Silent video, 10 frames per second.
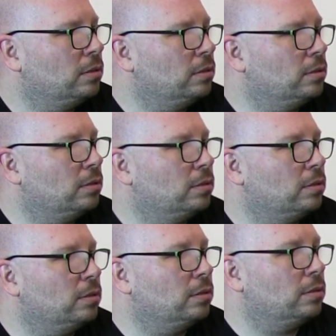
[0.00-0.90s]

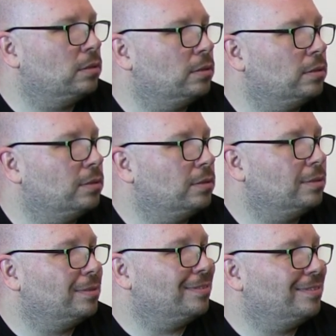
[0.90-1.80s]

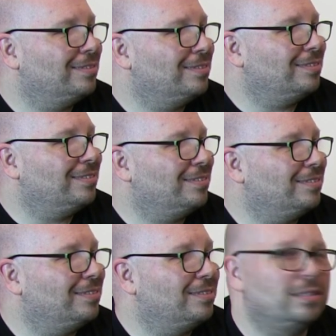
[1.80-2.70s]

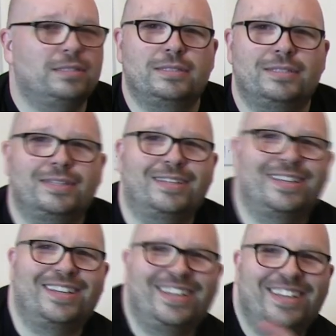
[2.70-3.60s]

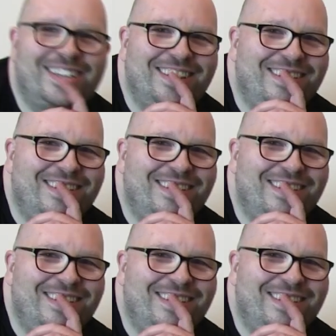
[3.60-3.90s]
No words are spoken by the person on screen.